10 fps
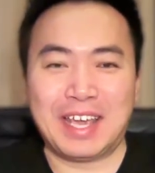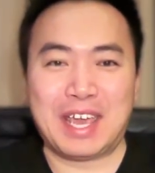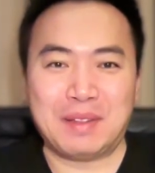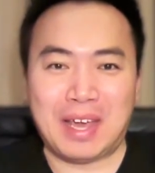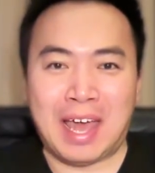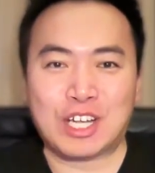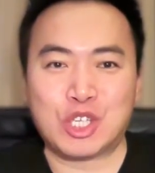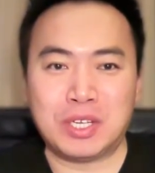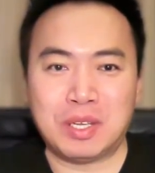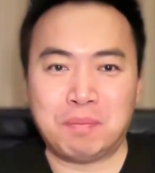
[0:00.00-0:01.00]
it
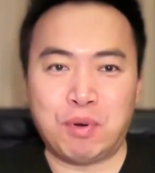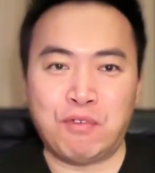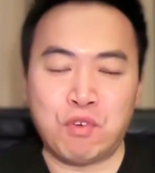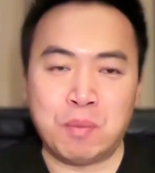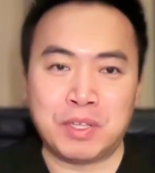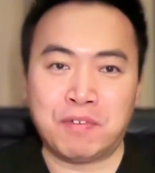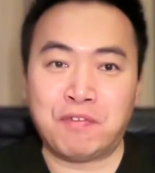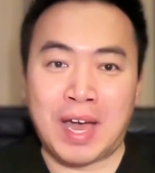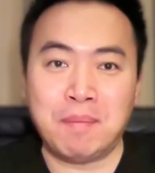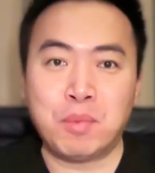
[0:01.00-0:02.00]
actually perform the
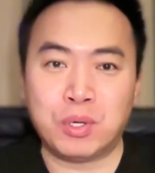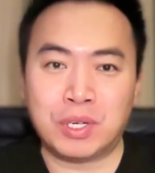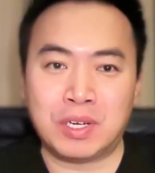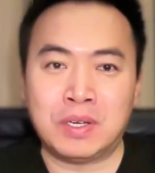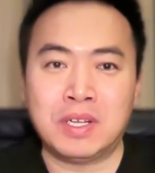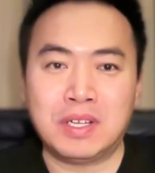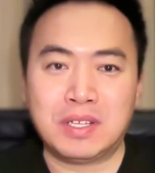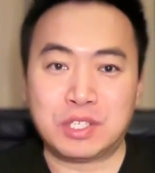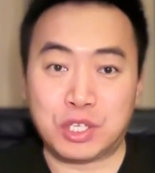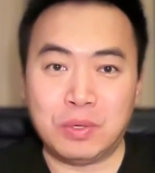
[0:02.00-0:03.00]
fine motor
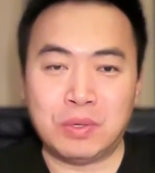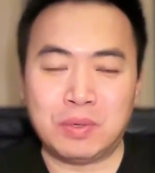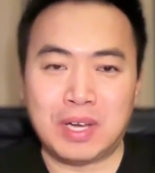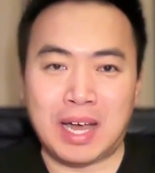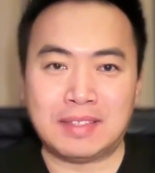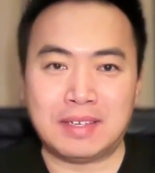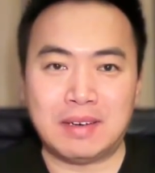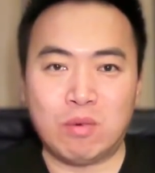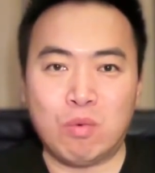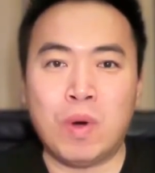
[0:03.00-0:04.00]
skill at the uh,
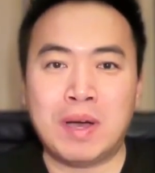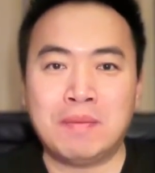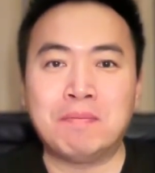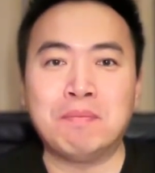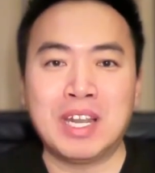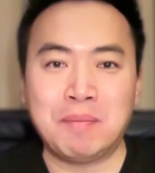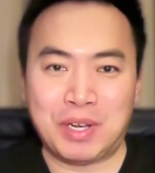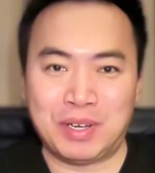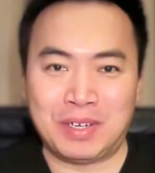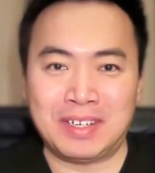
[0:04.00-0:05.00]
one
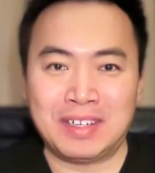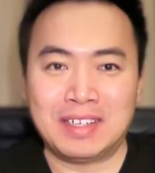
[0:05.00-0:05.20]
millimeter